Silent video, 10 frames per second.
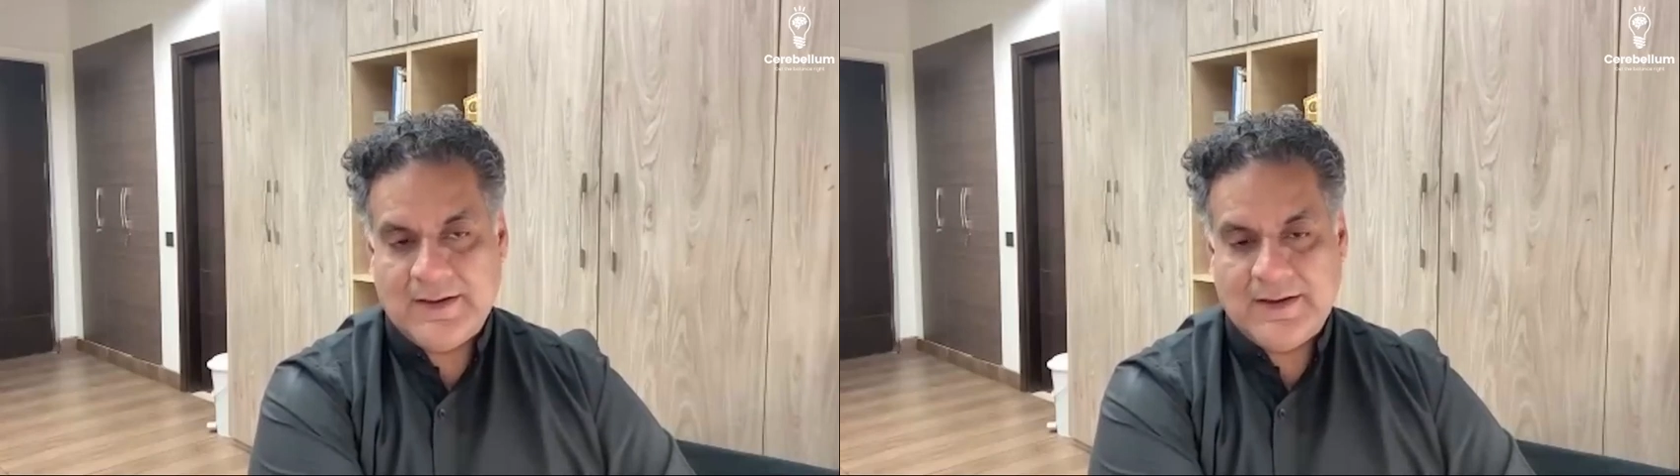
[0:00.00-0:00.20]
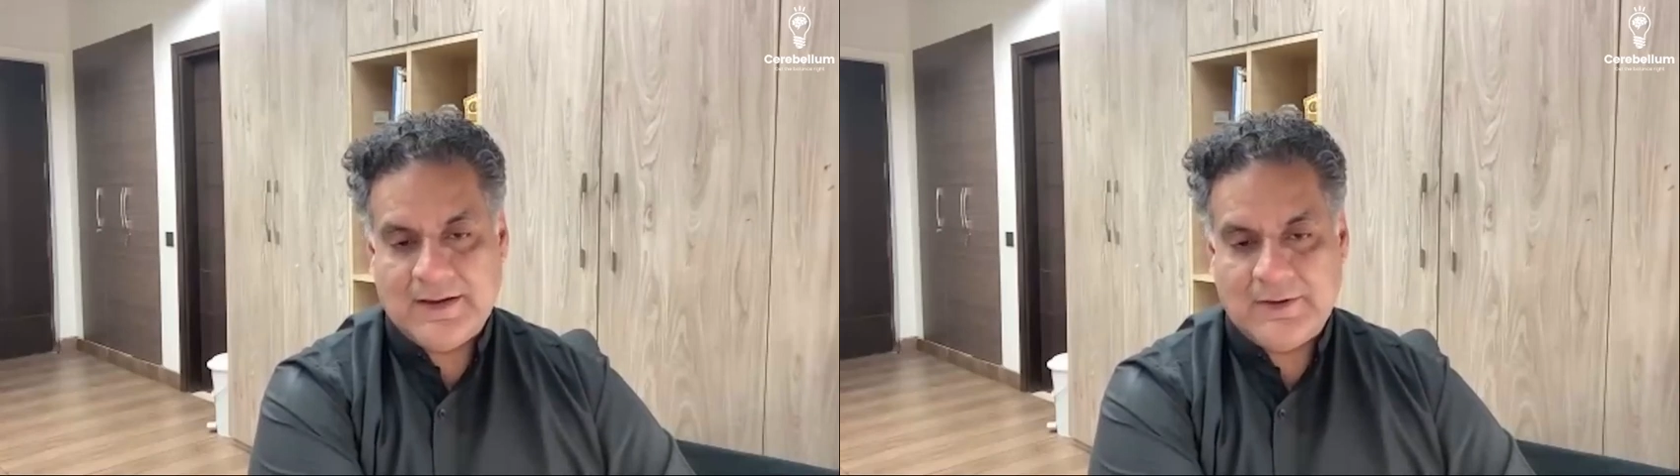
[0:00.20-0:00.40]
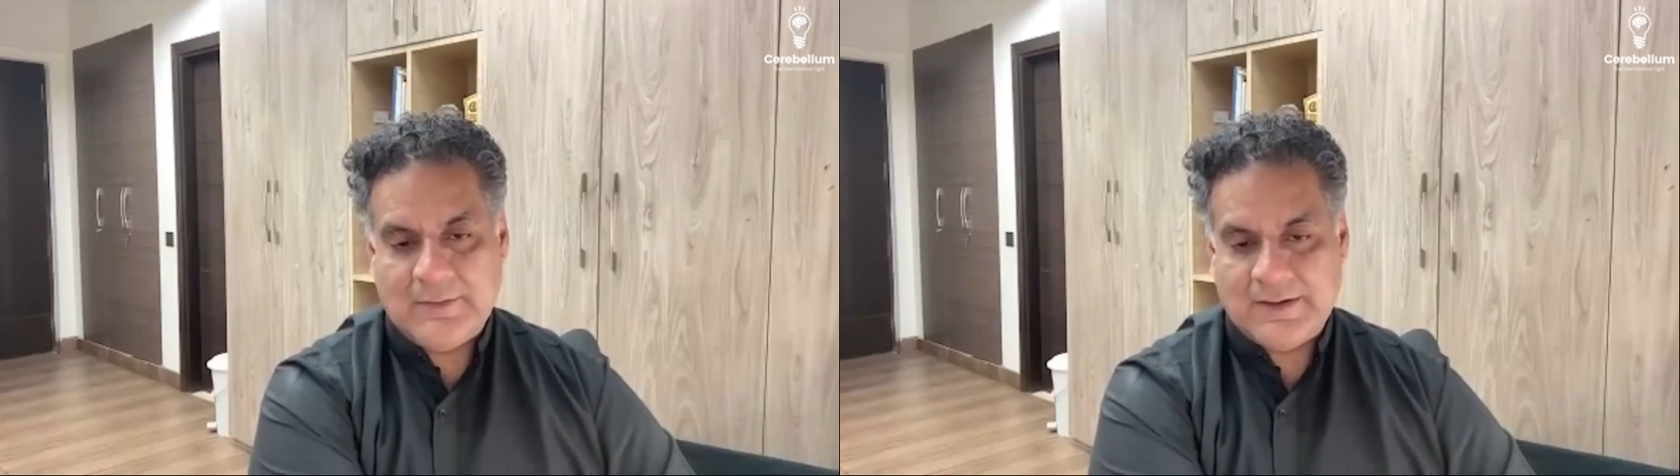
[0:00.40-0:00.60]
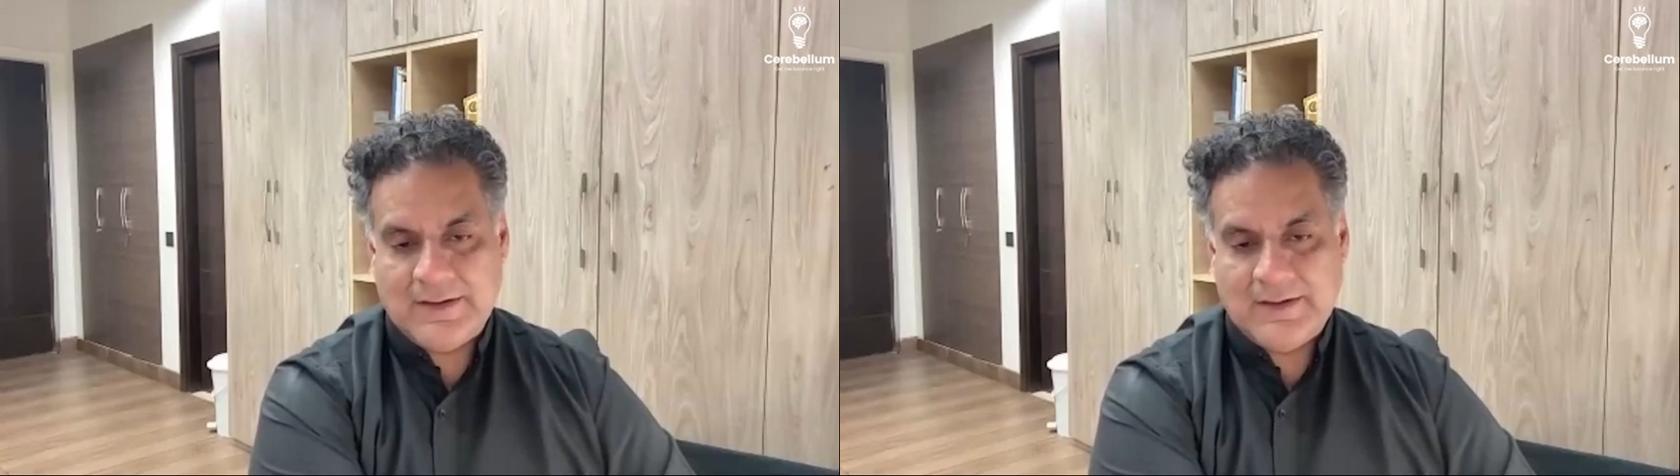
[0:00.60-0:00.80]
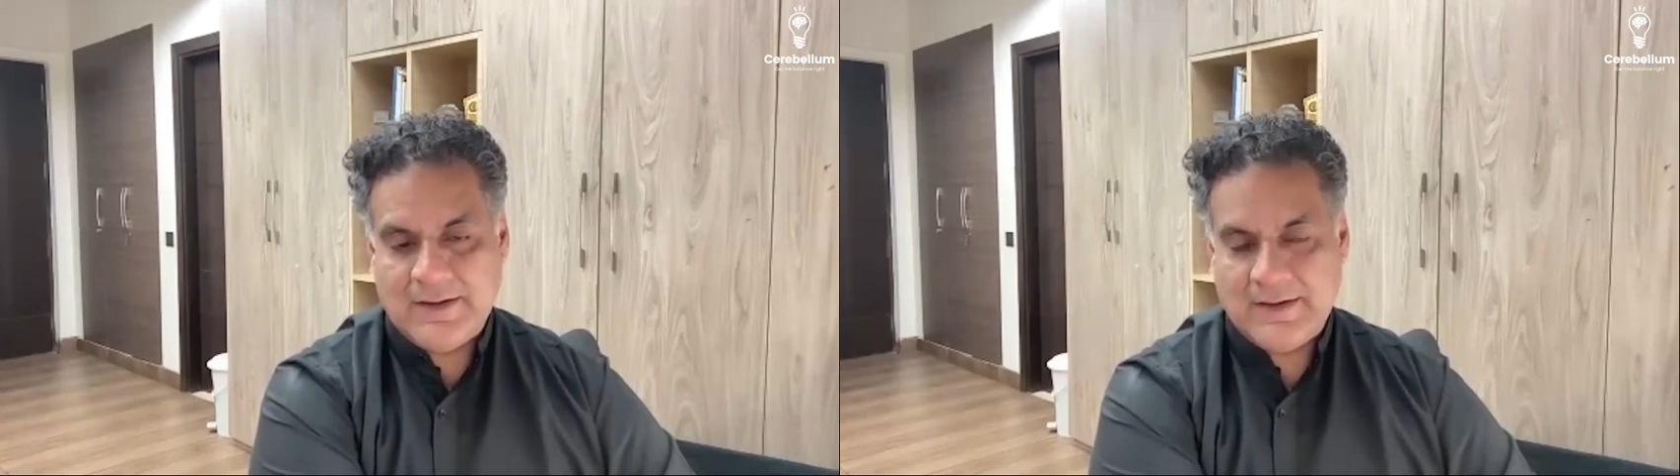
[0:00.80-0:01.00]
jayega aur
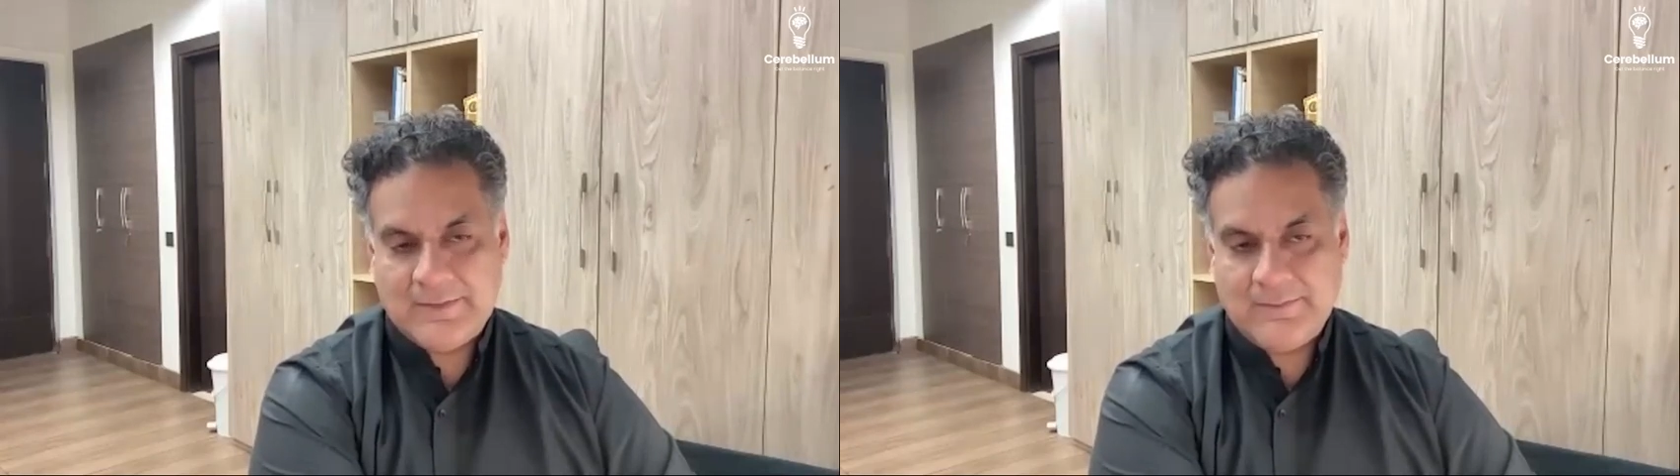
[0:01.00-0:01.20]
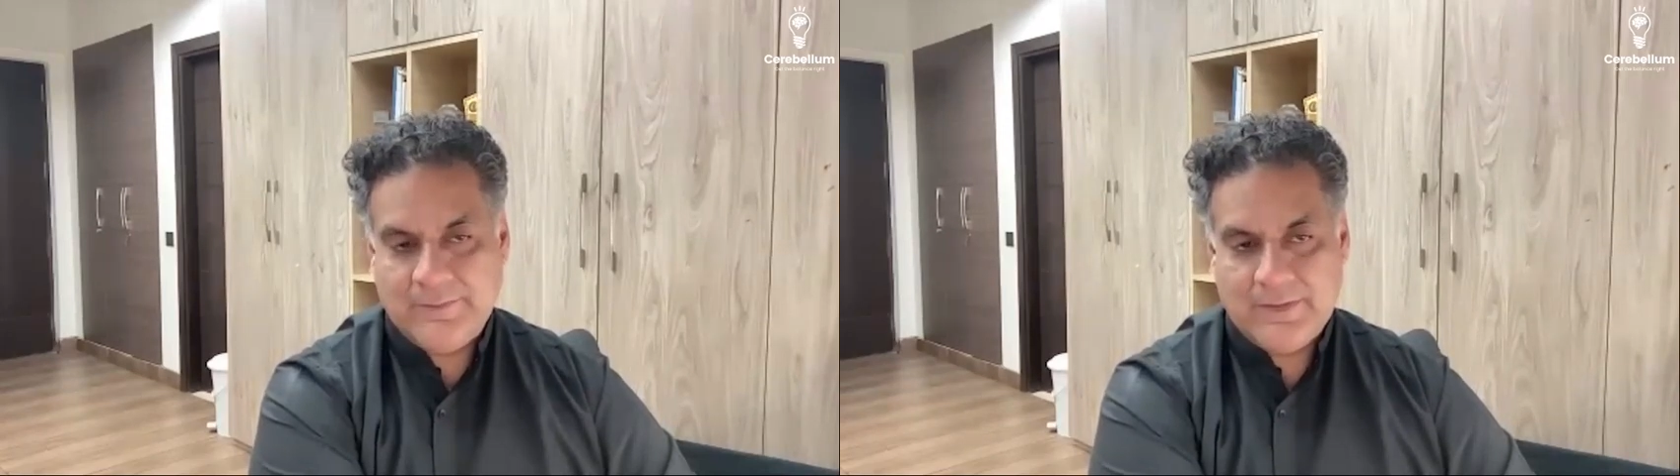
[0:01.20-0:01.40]
badla jayega.